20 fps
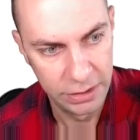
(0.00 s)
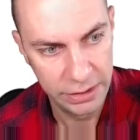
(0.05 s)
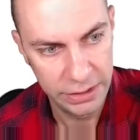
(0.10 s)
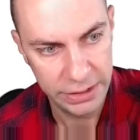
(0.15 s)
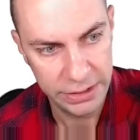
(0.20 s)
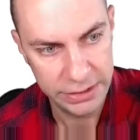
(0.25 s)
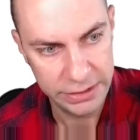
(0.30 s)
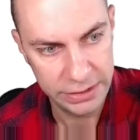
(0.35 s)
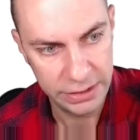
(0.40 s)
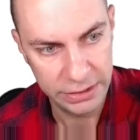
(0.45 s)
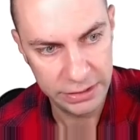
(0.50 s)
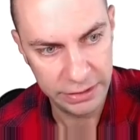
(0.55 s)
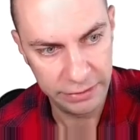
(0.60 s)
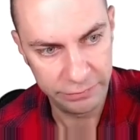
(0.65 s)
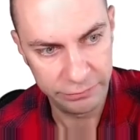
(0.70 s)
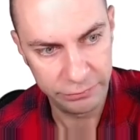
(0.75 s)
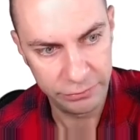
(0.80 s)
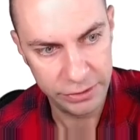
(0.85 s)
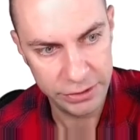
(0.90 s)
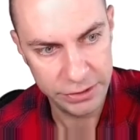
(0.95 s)
is the
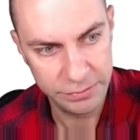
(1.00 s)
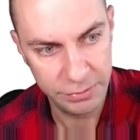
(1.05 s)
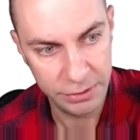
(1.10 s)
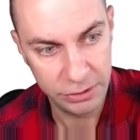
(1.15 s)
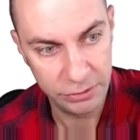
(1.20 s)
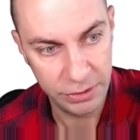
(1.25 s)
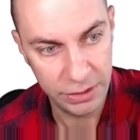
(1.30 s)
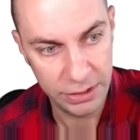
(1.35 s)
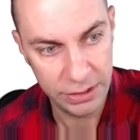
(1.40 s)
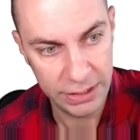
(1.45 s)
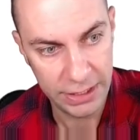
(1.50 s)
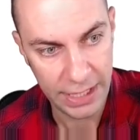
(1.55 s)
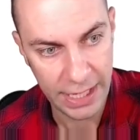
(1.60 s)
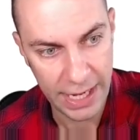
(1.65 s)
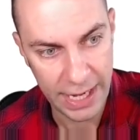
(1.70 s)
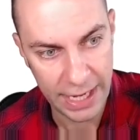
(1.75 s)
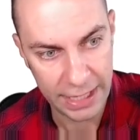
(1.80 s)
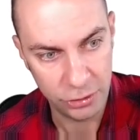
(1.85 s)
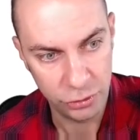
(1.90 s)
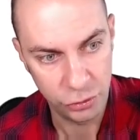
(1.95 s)
difference between the
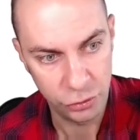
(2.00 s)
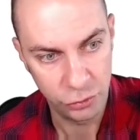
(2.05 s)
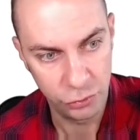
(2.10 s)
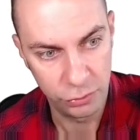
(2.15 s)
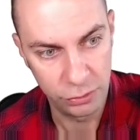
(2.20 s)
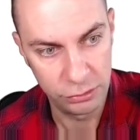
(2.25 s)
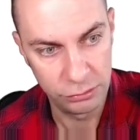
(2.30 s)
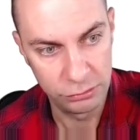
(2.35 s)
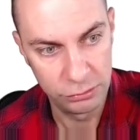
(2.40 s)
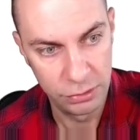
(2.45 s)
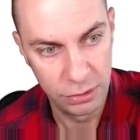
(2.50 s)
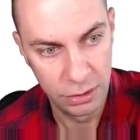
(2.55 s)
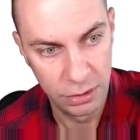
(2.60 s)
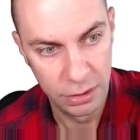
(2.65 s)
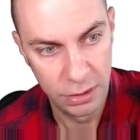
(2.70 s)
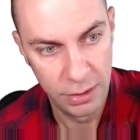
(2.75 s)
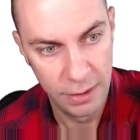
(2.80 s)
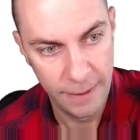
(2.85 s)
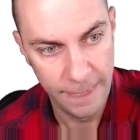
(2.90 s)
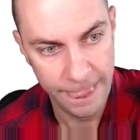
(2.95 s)
actual
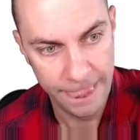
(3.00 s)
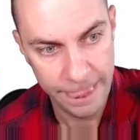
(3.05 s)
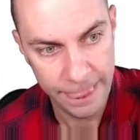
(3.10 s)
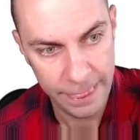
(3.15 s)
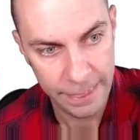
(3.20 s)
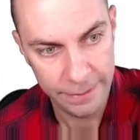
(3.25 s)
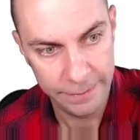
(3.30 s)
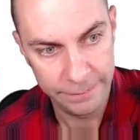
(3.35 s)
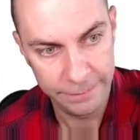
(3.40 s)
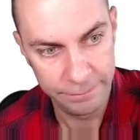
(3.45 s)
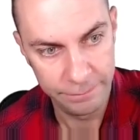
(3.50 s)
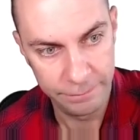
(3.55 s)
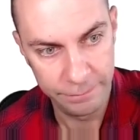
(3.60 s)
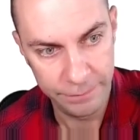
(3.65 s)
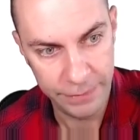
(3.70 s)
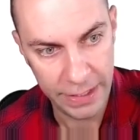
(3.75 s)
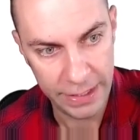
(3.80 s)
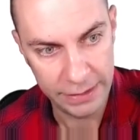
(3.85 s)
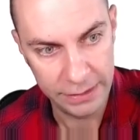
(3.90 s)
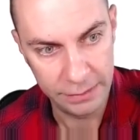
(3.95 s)

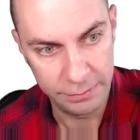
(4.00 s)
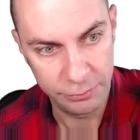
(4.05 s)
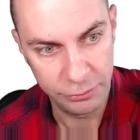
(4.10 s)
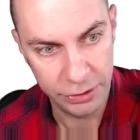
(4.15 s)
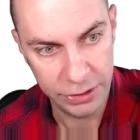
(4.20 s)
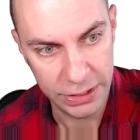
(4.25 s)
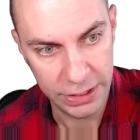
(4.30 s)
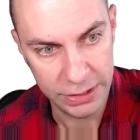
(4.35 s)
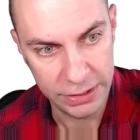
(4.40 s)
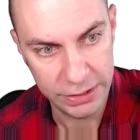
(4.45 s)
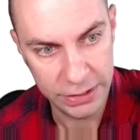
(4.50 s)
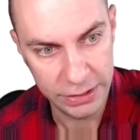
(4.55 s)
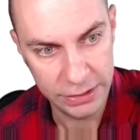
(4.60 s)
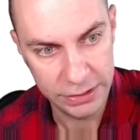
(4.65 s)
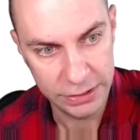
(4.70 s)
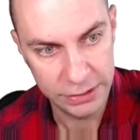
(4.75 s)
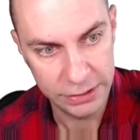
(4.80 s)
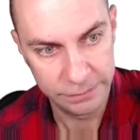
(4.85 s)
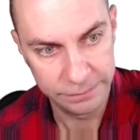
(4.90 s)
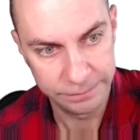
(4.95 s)
and the predicted.